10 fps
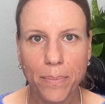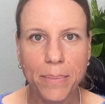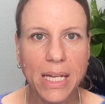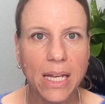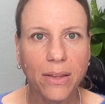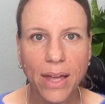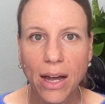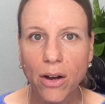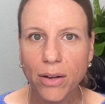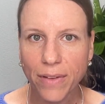meaning they
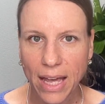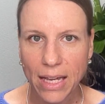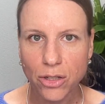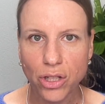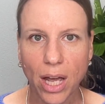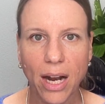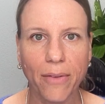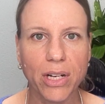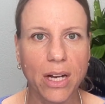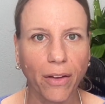are of age and
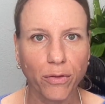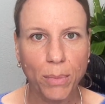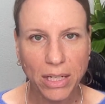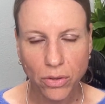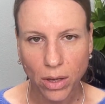have enough mental